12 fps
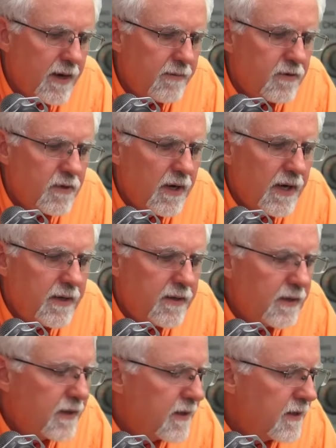I'm trying
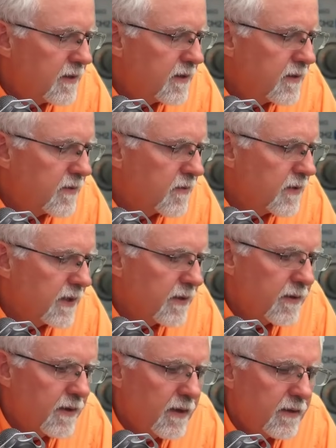to get it to
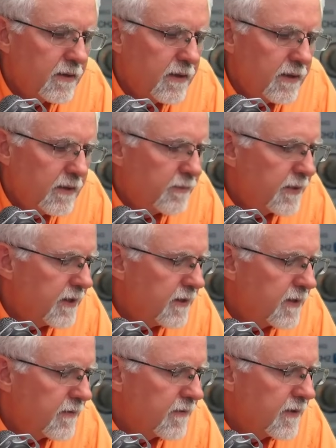trigger a little bit
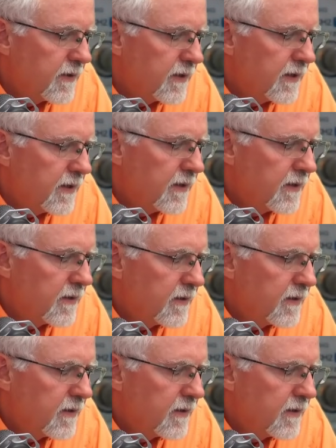differently.